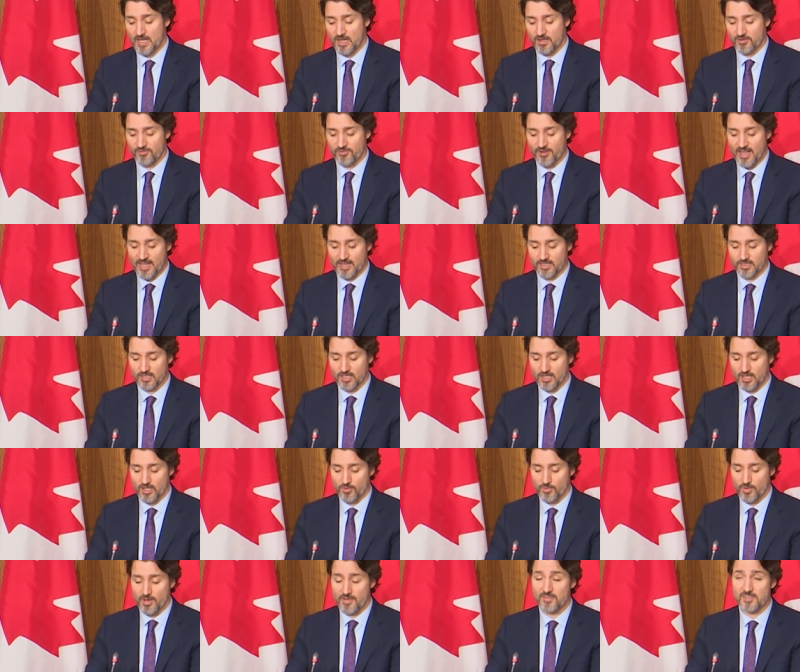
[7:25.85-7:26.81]
In fact,
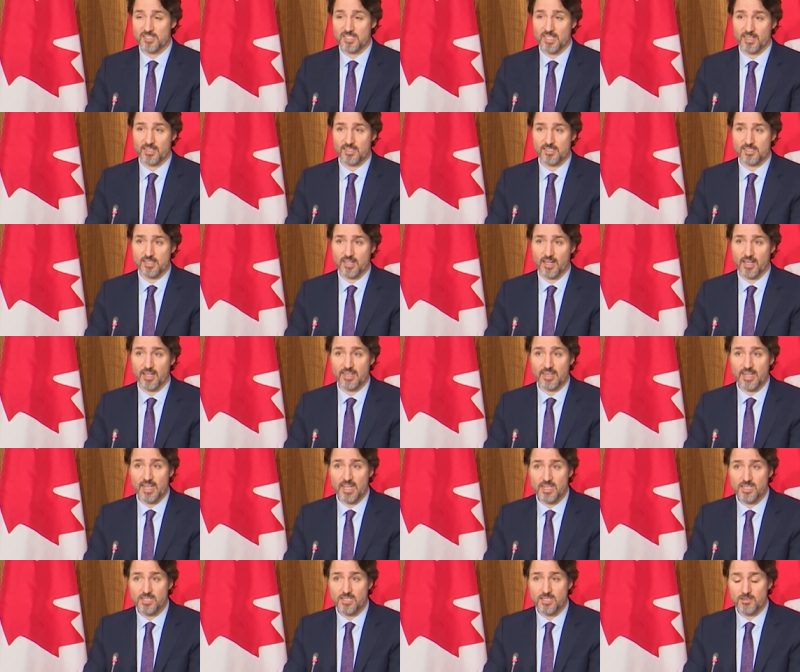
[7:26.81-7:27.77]
we've set aside
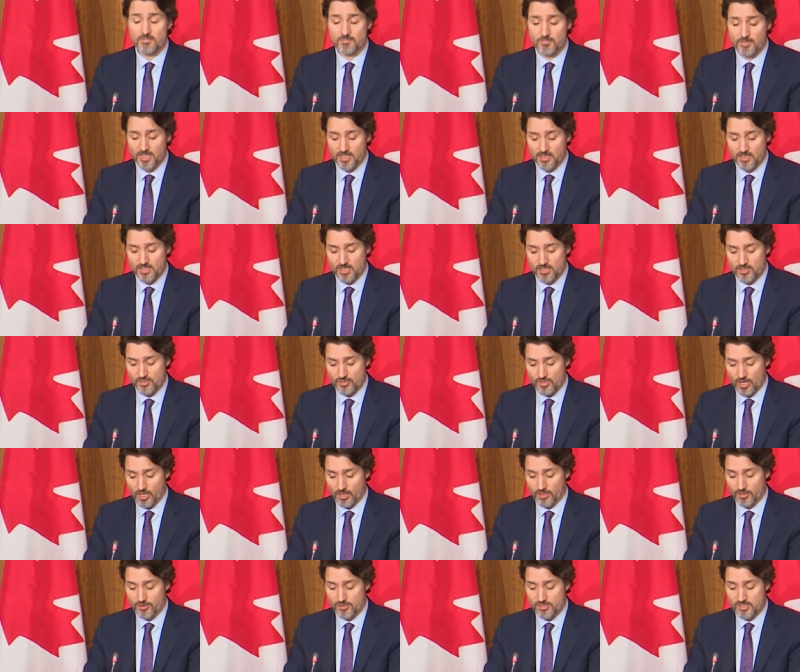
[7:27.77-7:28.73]
eighty million
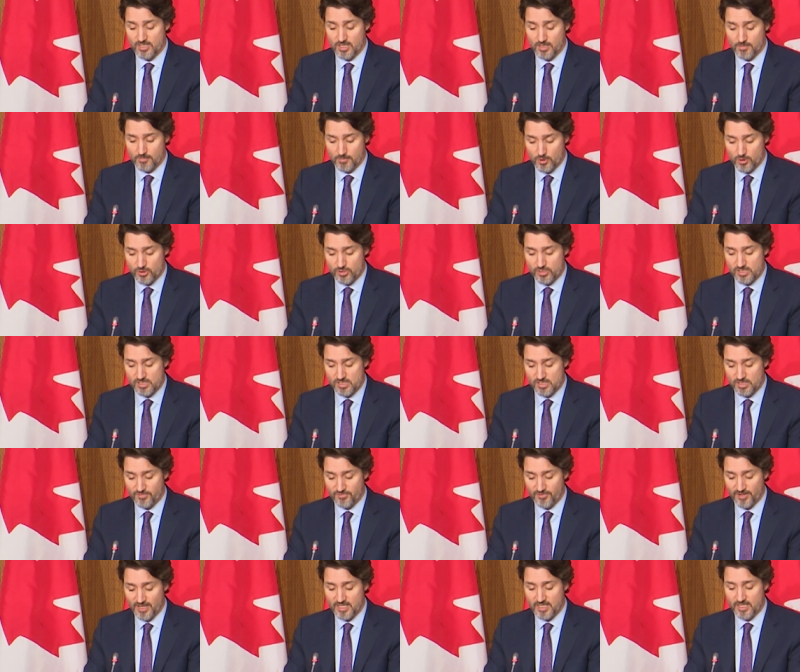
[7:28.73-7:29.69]
dollars in
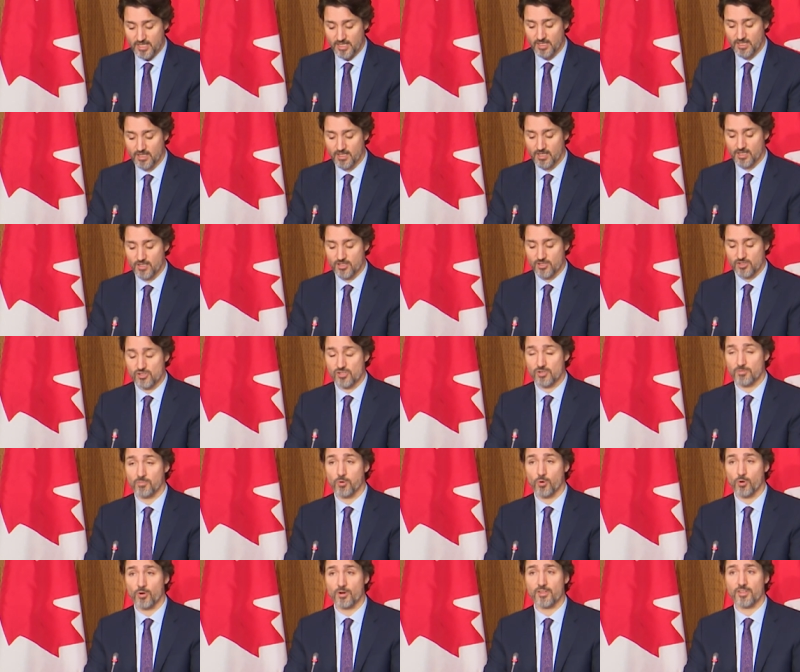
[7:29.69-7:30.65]
emergency funding to
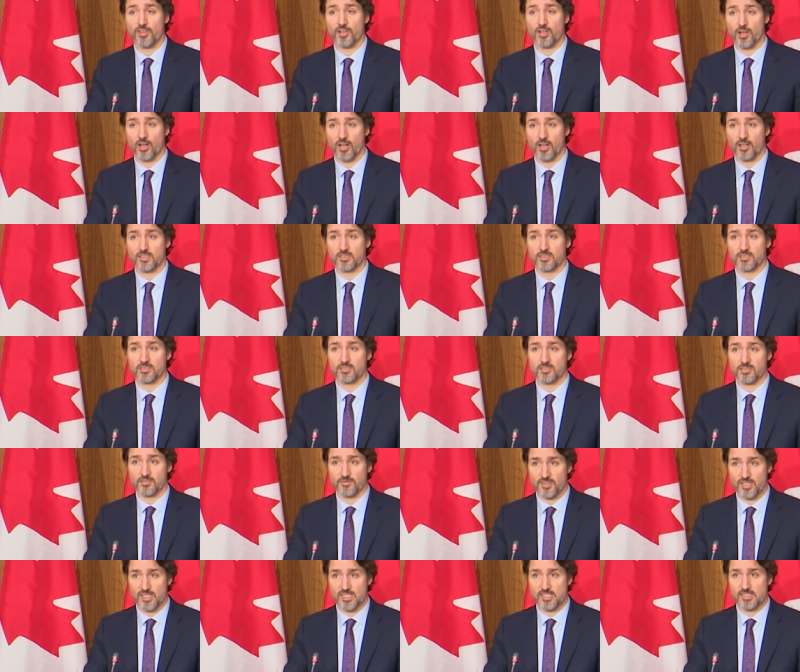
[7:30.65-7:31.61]
support the
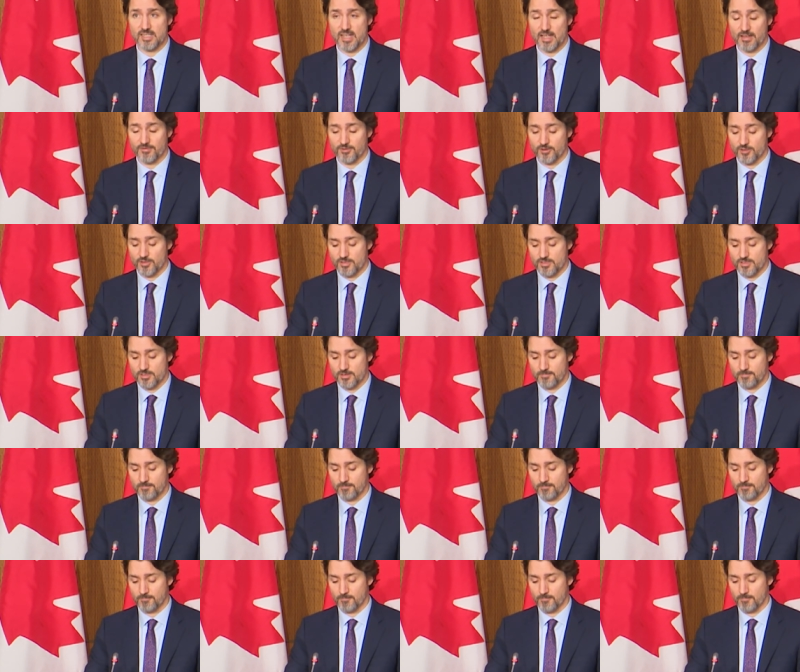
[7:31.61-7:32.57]
costs of these efforts.
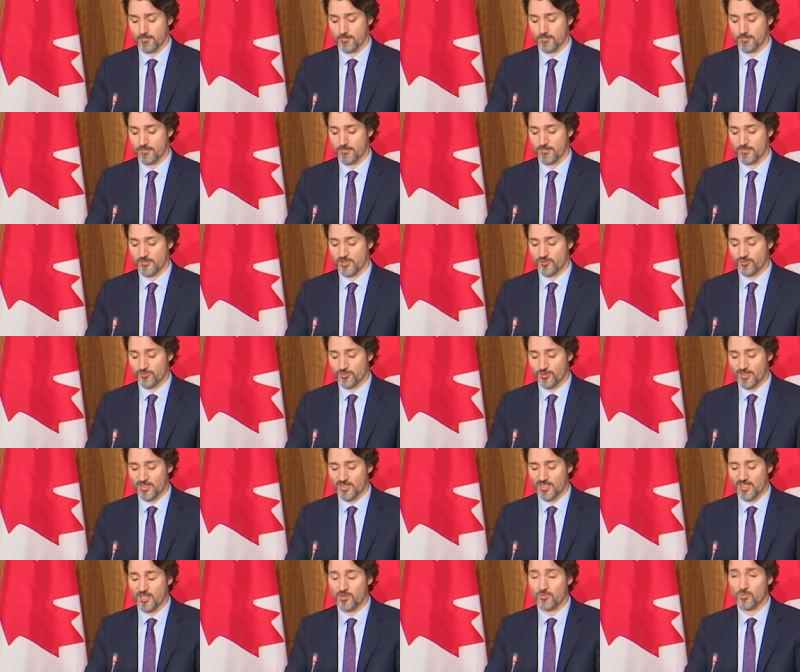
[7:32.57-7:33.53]
To
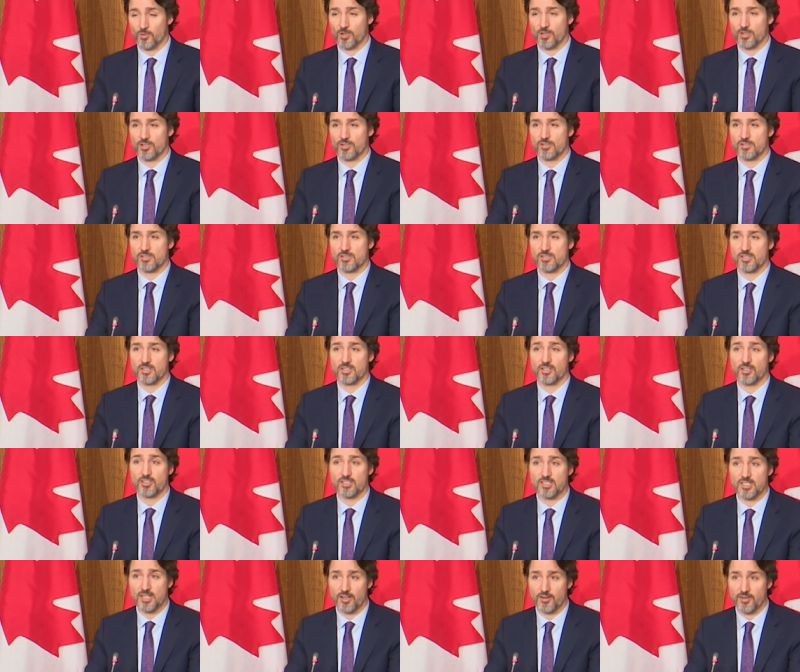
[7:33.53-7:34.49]
frontline workers in
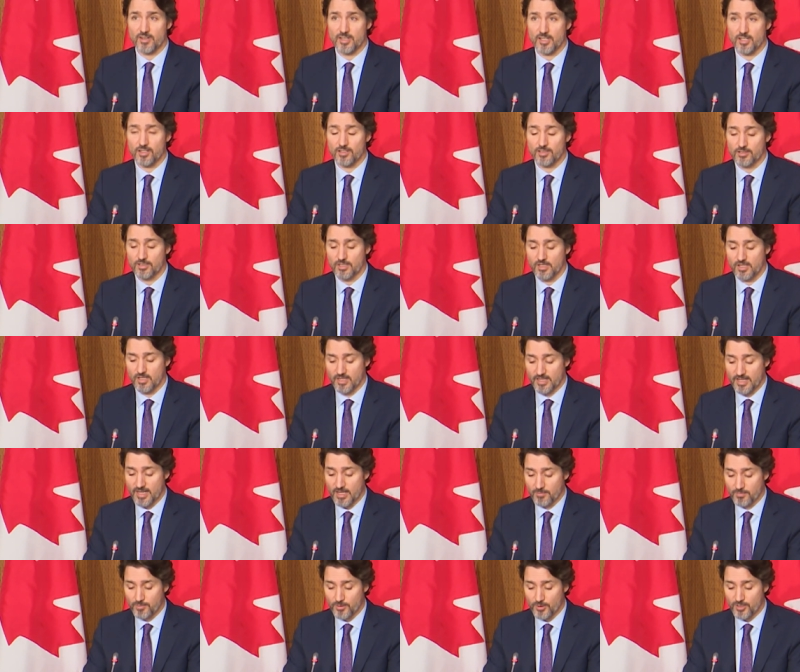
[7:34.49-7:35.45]
Ontario,
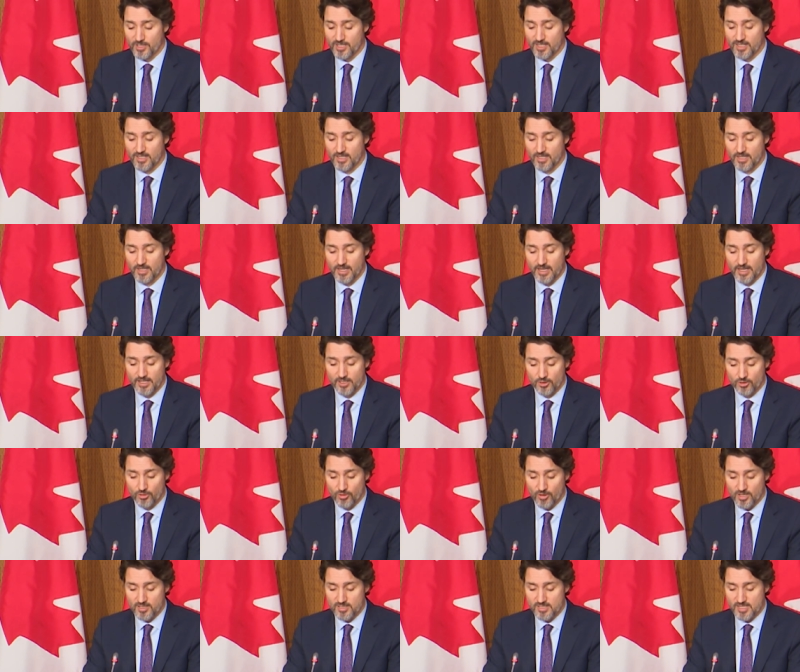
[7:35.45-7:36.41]
in Alberta, and
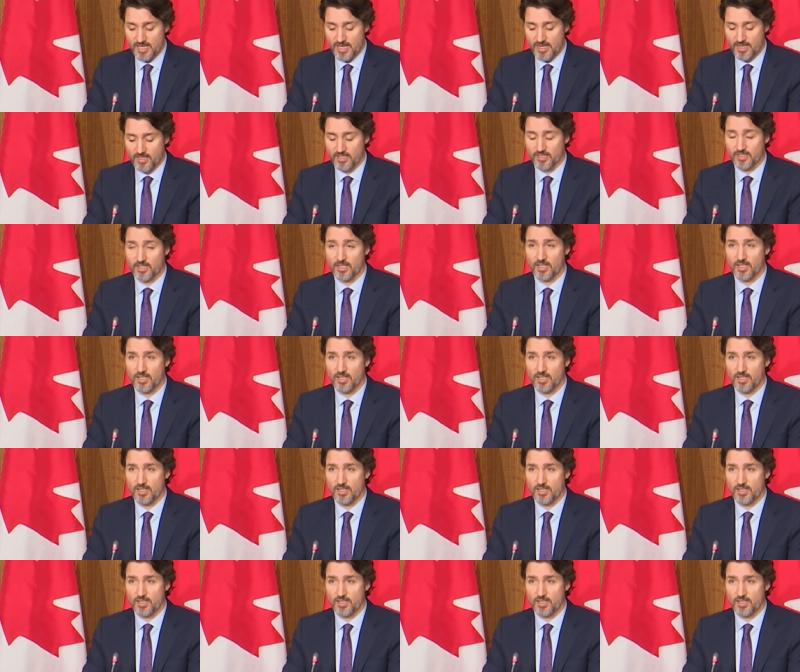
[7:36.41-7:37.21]
across Canada,